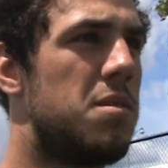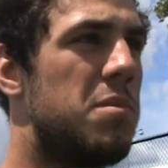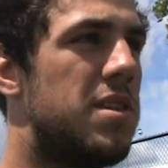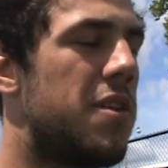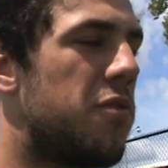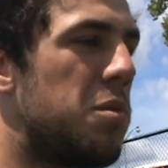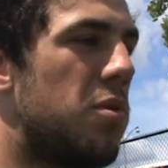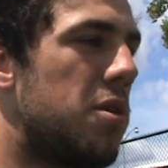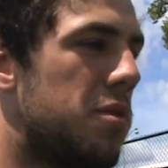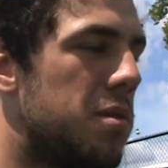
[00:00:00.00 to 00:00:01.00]
But definitely
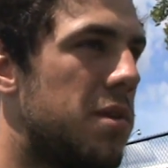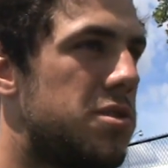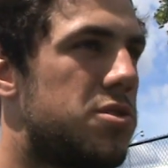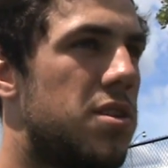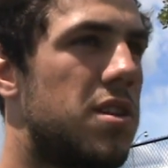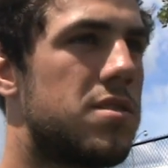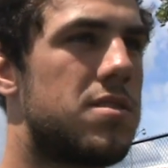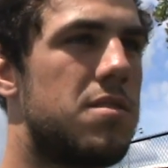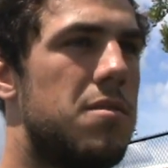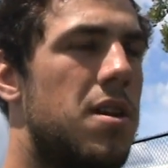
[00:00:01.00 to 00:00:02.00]
play within my strengths.
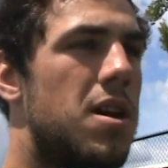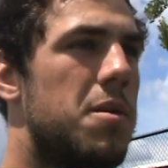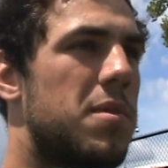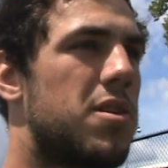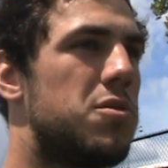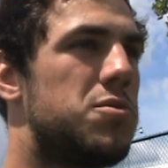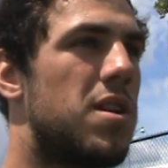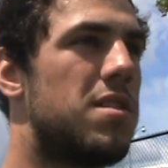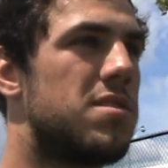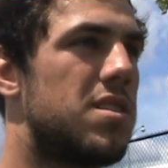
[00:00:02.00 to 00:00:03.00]
Coach
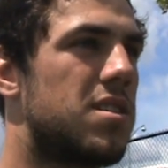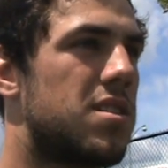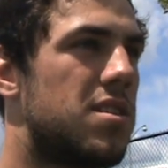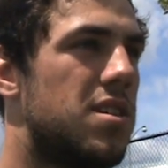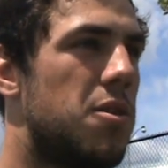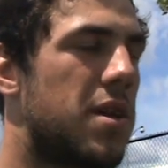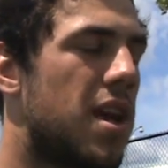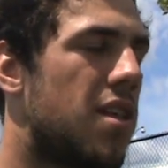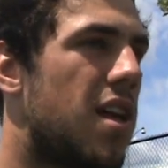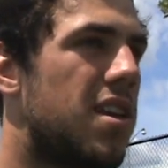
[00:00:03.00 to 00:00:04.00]
Rod's like, you know, we
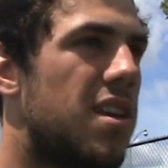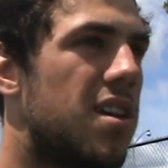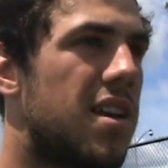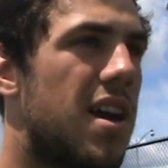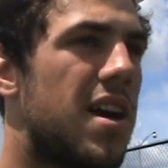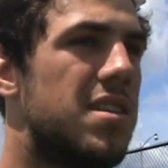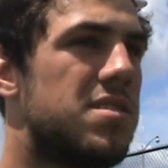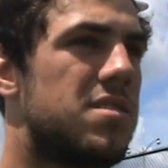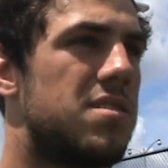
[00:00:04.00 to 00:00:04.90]
got a lot of young guys,